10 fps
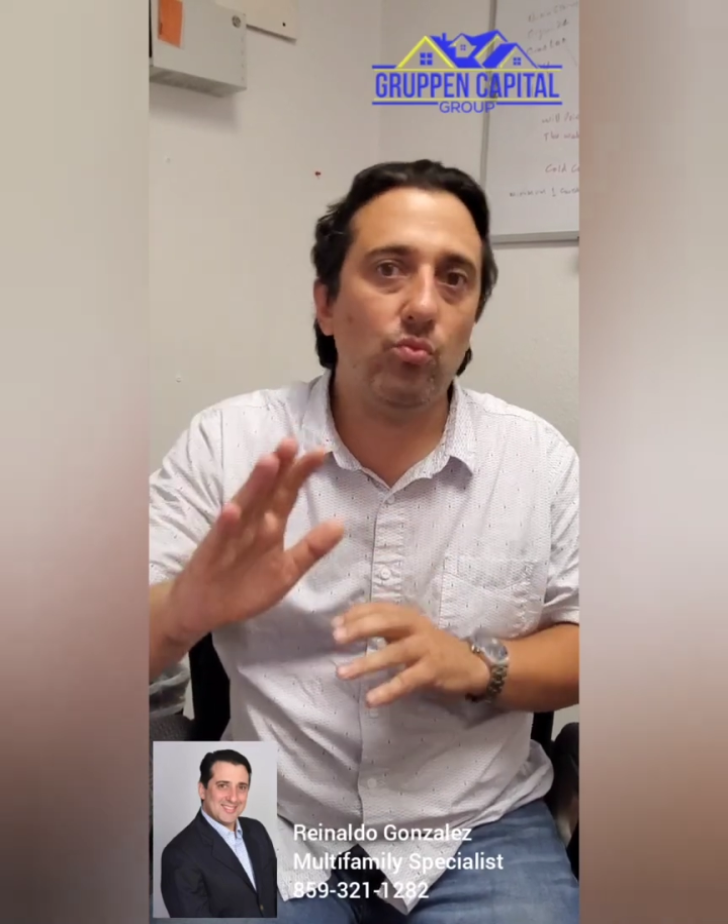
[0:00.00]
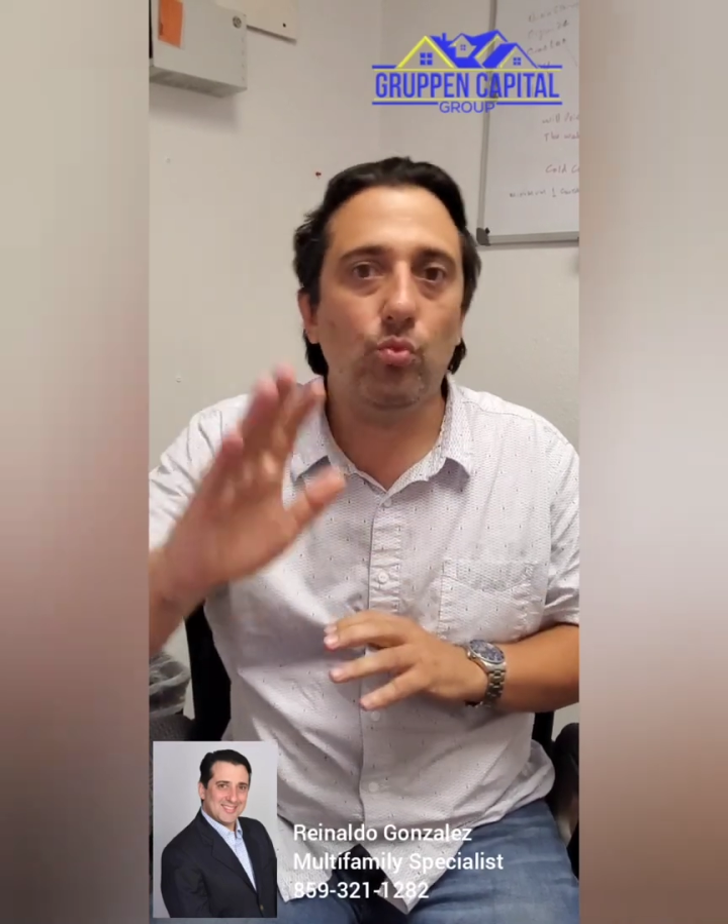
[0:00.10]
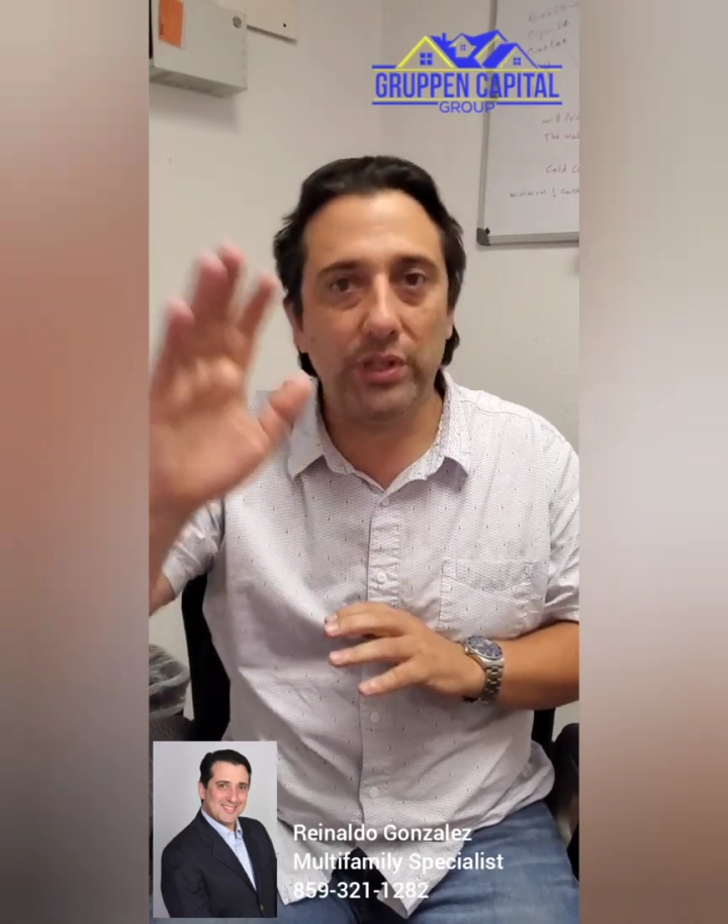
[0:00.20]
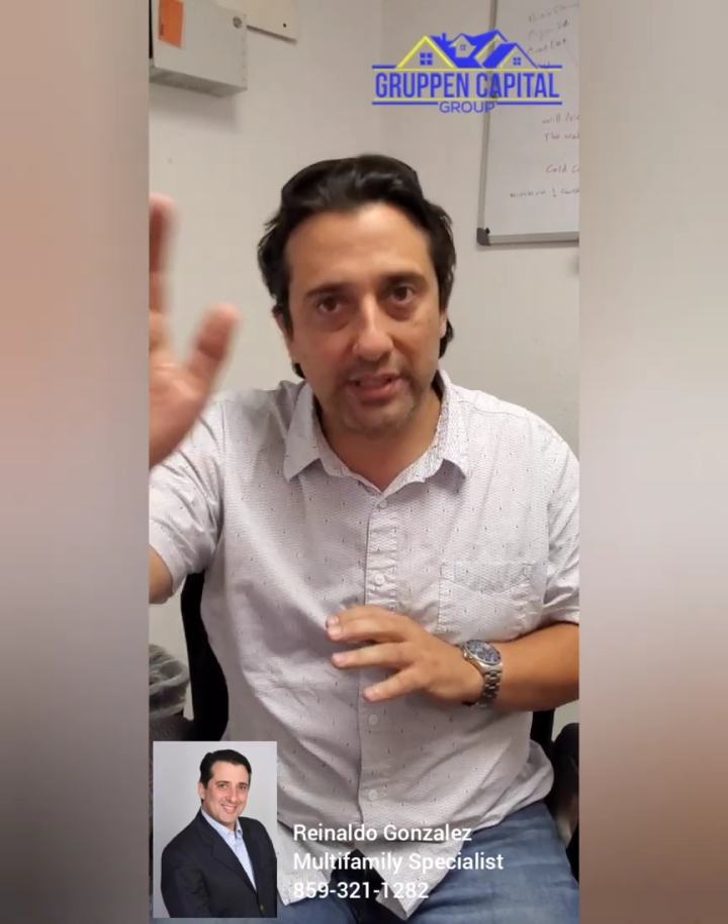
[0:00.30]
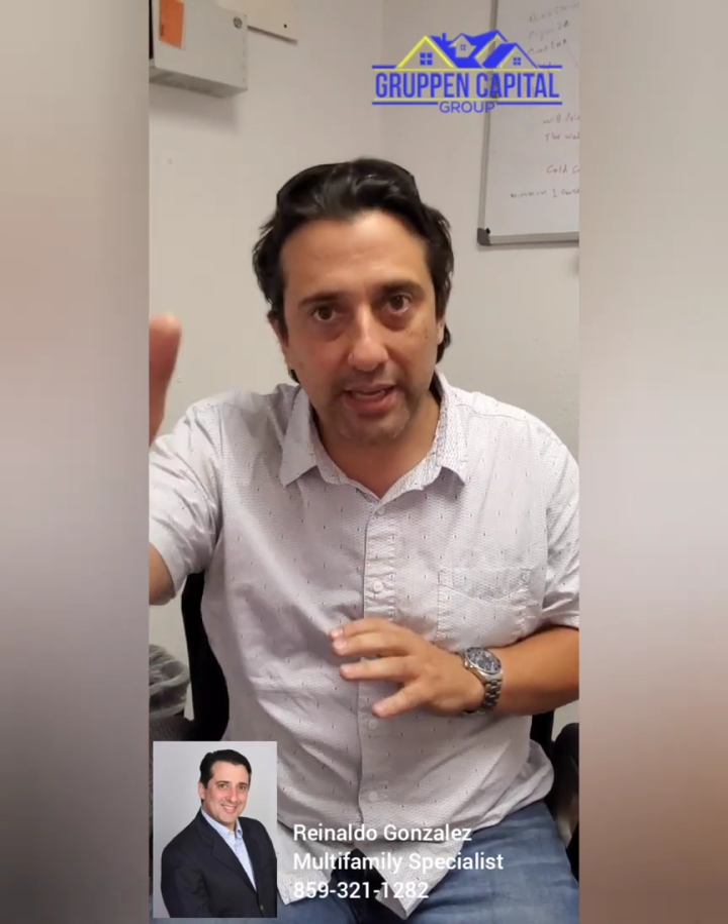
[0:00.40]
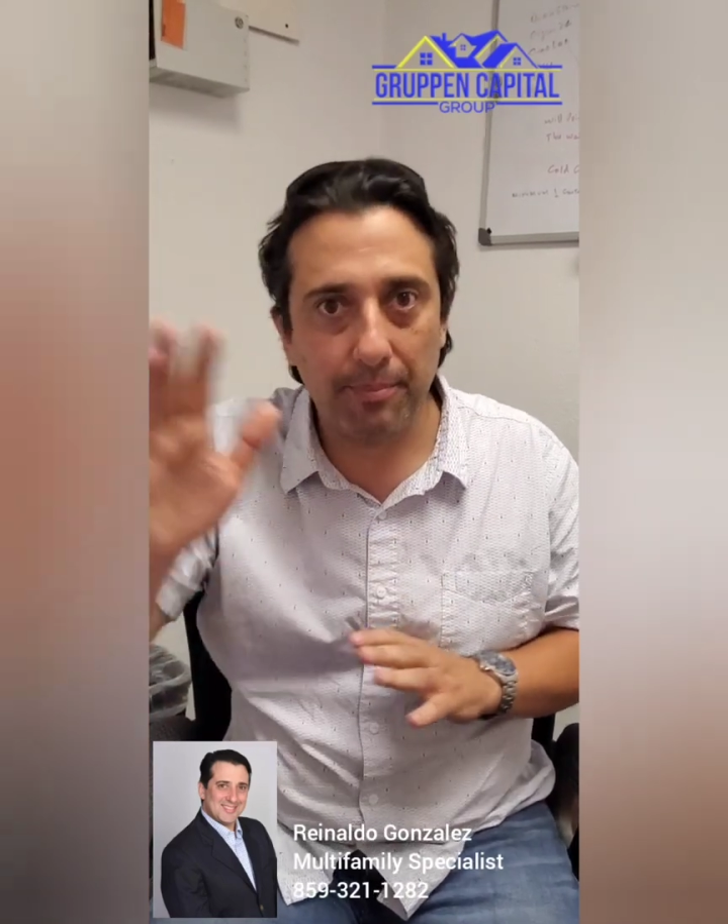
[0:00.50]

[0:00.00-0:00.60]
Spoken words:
with 10